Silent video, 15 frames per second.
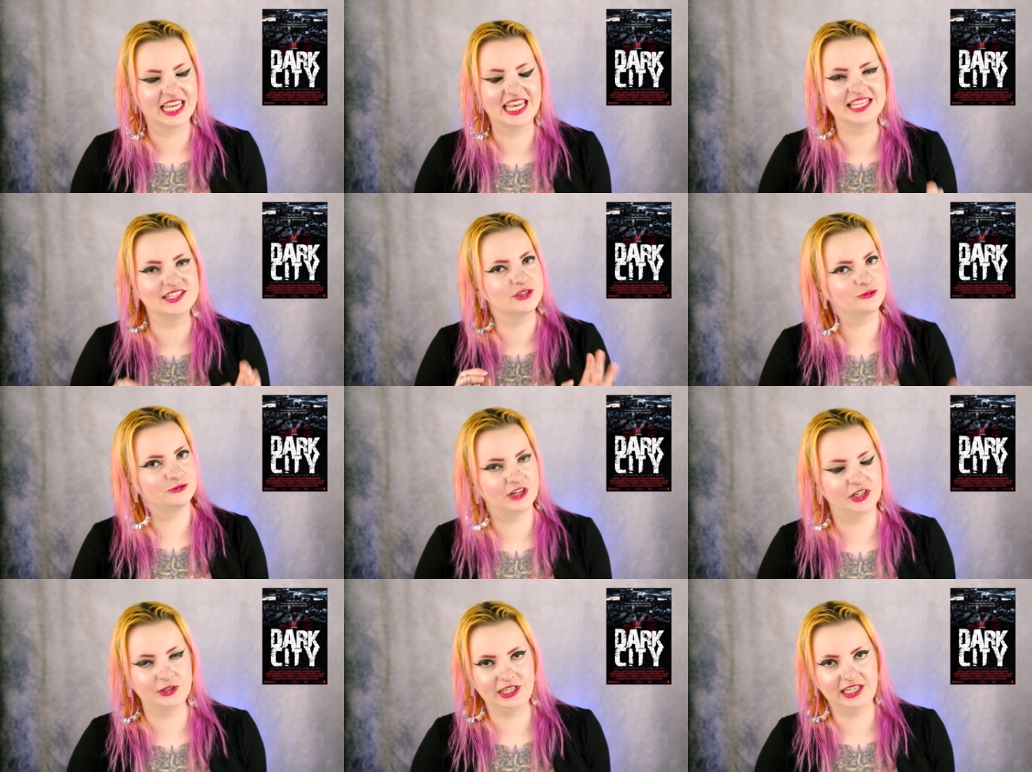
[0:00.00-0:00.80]
it's a
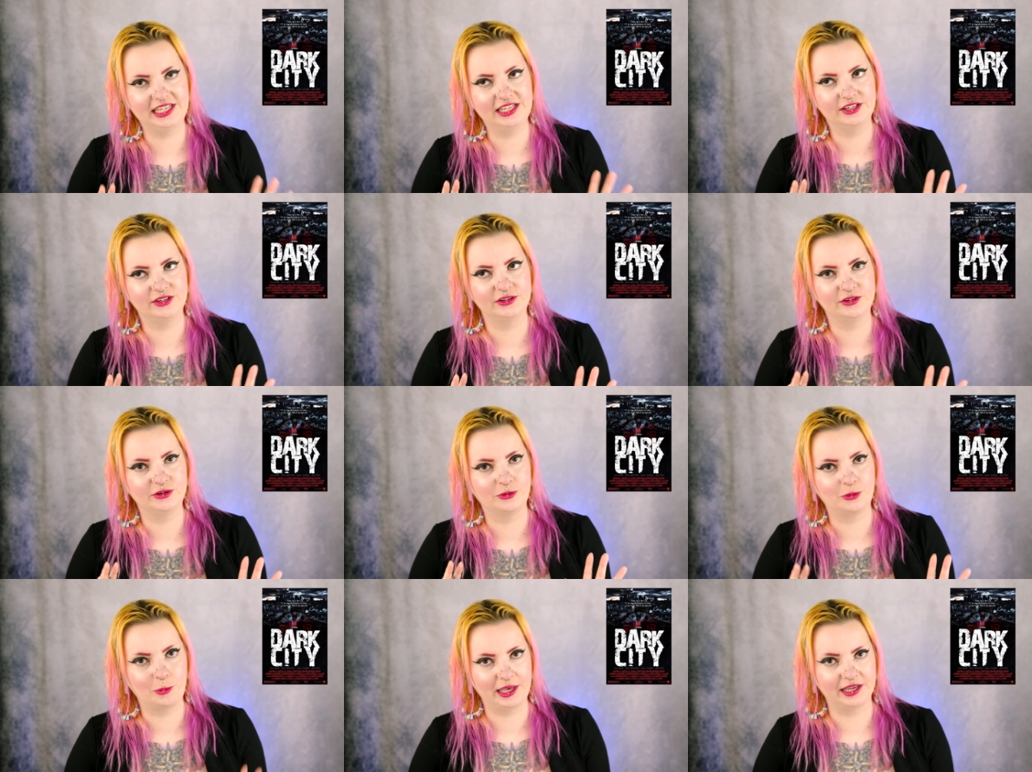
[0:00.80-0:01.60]
very
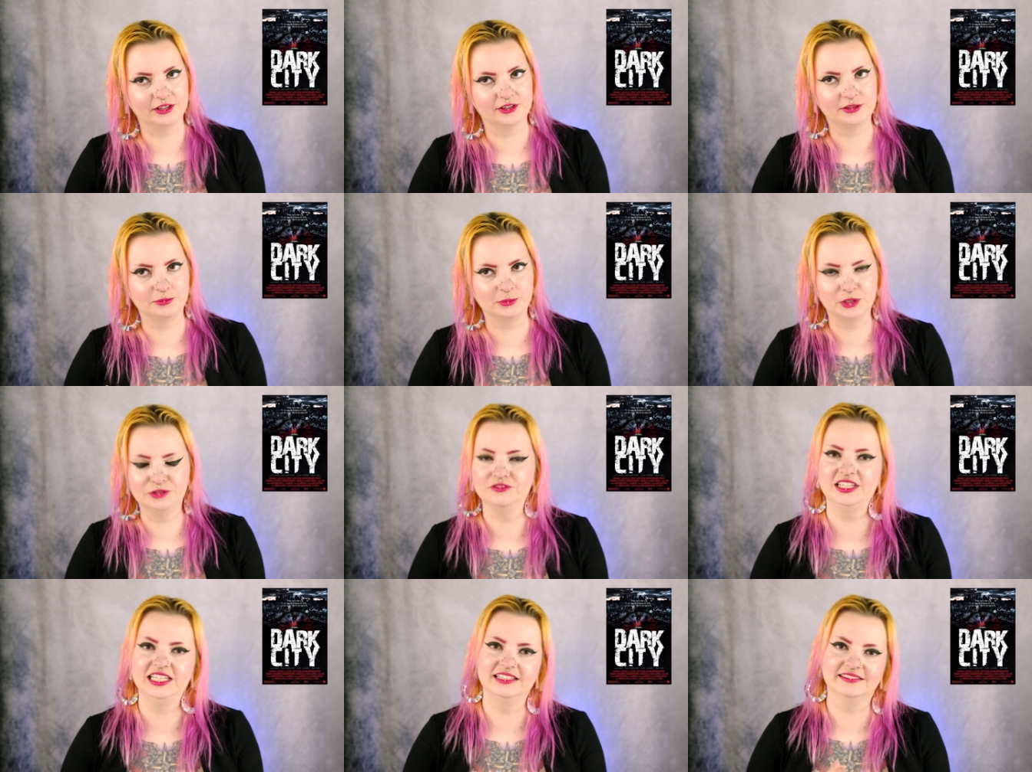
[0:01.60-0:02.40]
weird
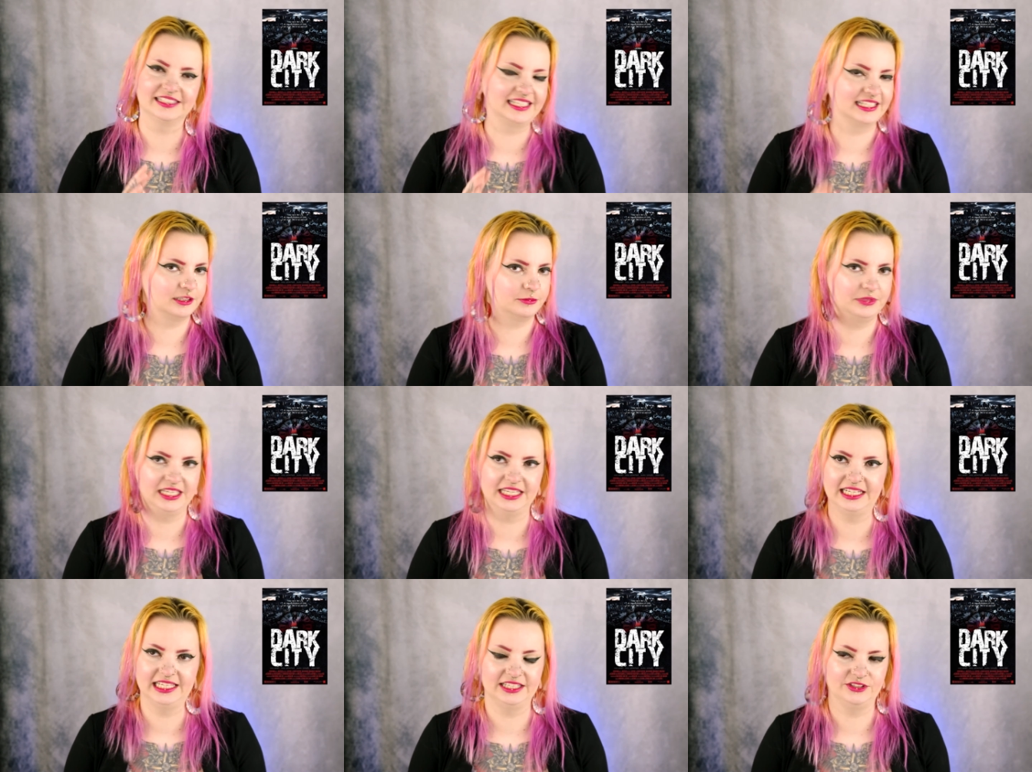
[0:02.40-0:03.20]
movie. Like, at the
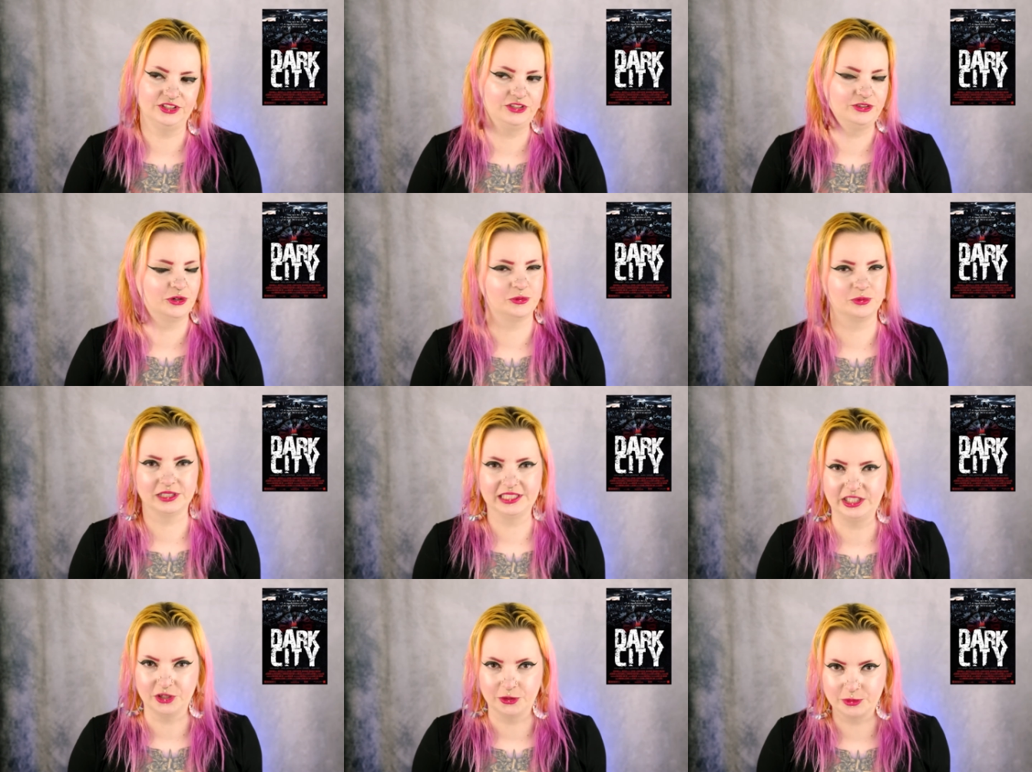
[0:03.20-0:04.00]
beginning, you don't
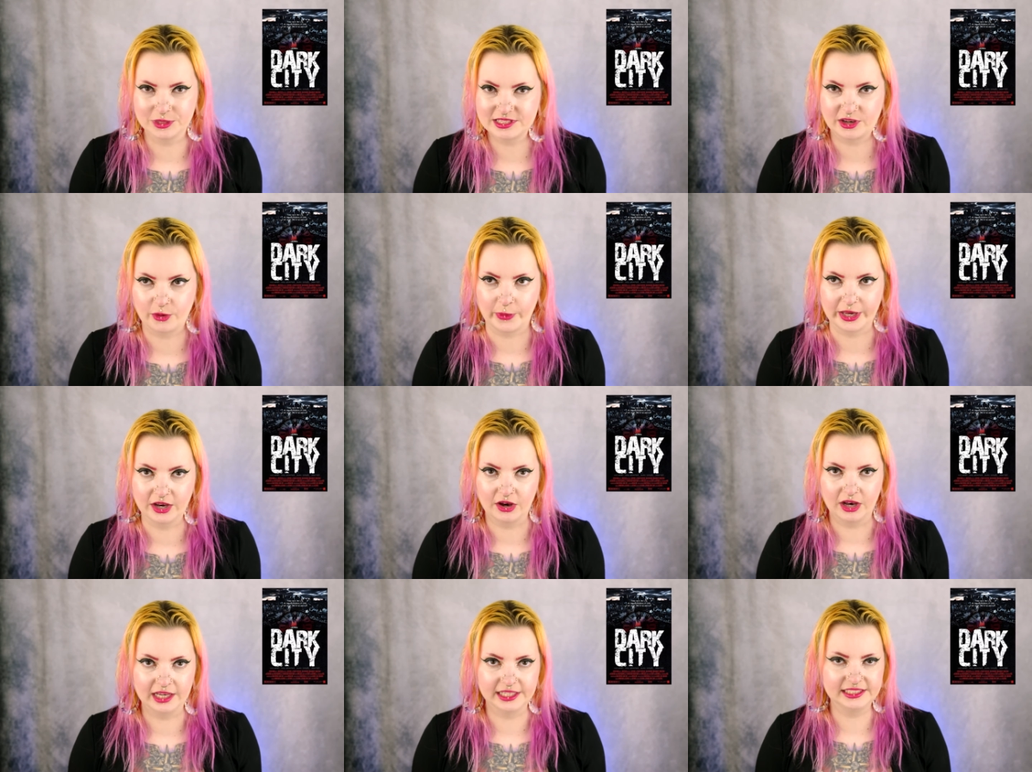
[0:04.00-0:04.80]
really know what's going
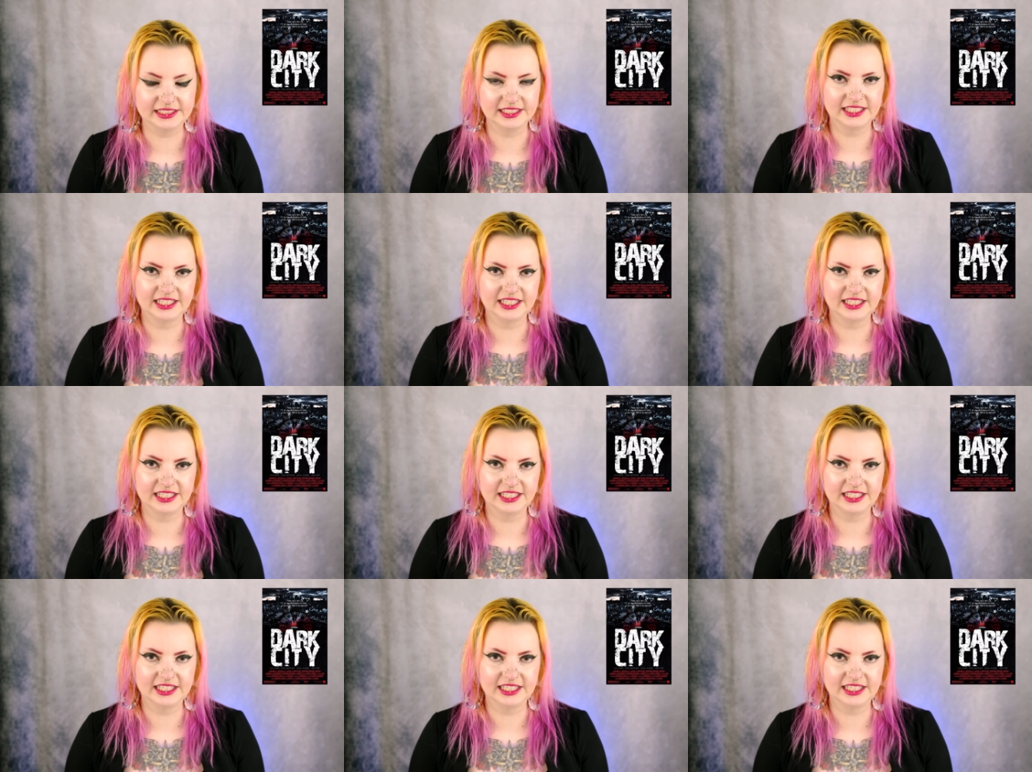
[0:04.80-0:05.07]
on.